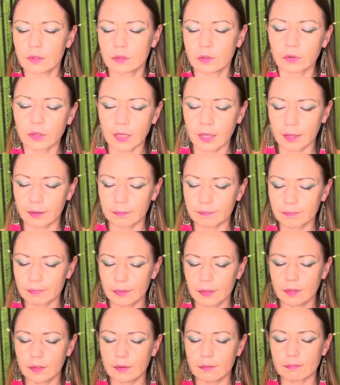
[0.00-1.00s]
Okay,
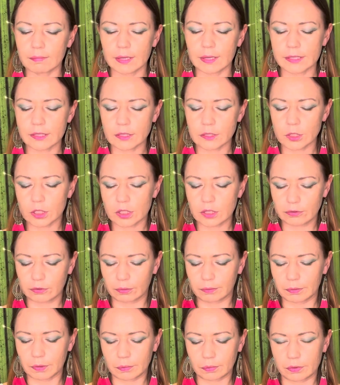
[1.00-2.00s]
messages
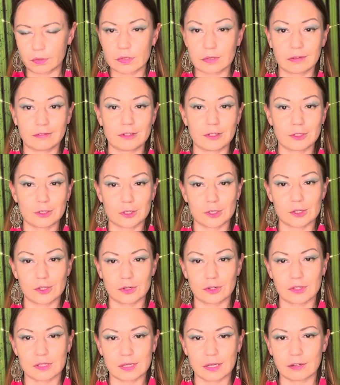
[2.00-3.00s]
from your person of interest to
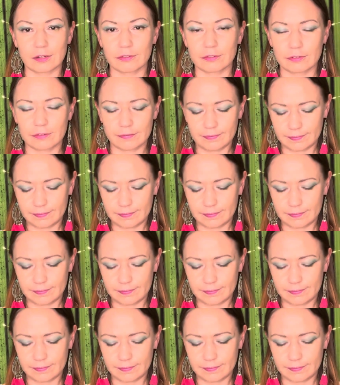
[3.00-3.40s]
yourself.